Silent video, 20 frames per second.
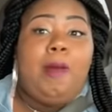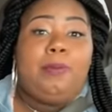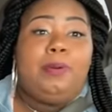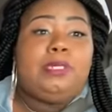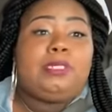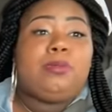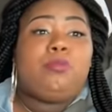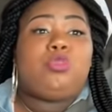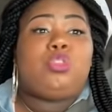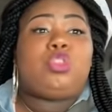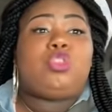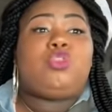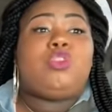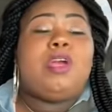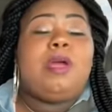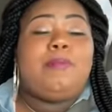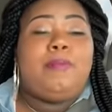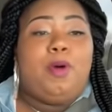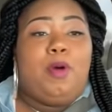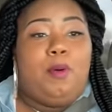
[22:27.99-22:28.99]
and put some
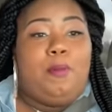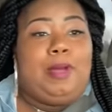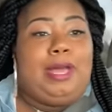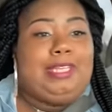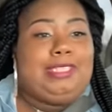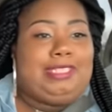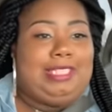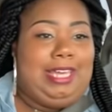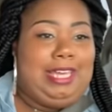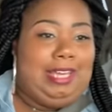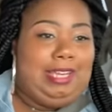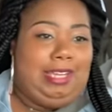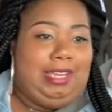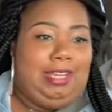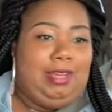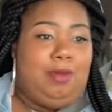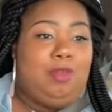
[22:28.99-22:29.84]
shrimp on my salad.